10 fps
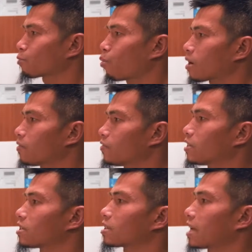water
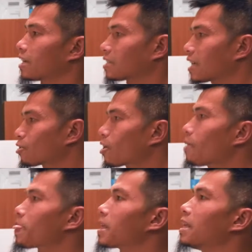features,
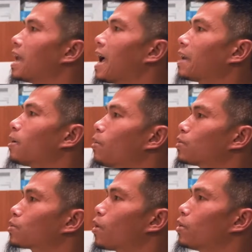etc. And
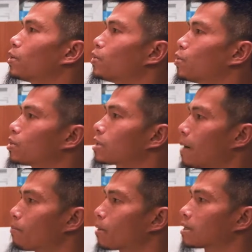also you can use
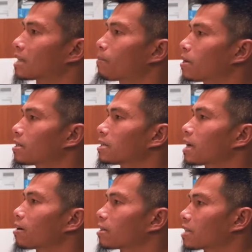Tumblr.
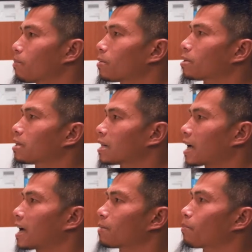I got a Tumblr
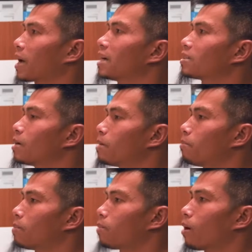dedicated page,
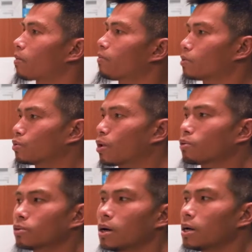my blog for
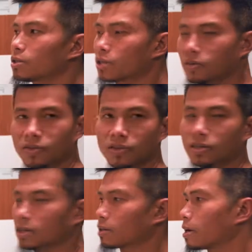drone services
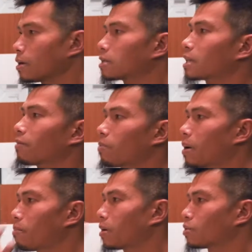and stuff
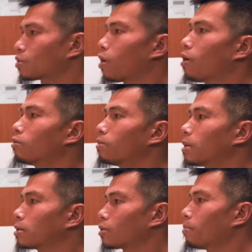about my drone.
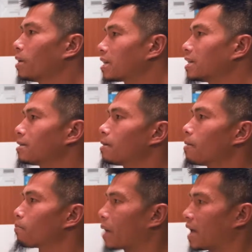So I'm linking
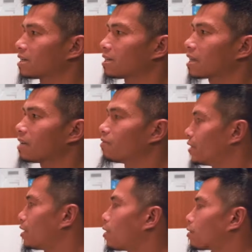pages and
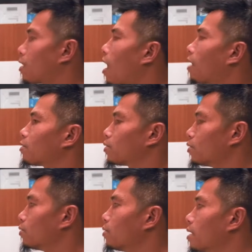videos onto